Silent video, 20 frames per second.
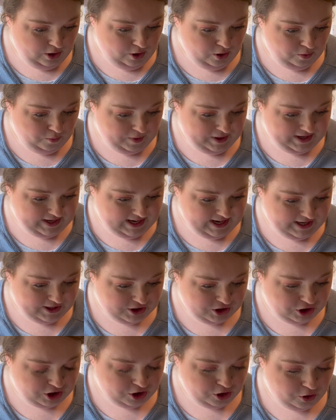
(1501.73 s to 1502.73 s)
we need
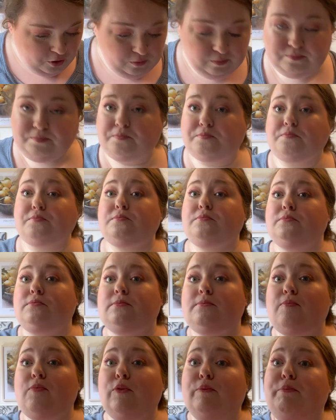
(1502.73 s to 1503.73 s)
to
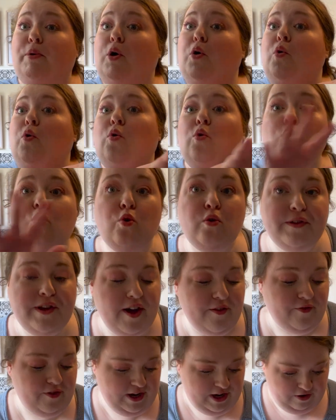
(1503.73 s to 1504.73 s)
put all the
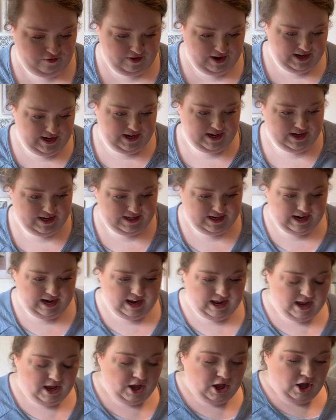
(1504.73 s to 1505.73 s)
other ingredients in it.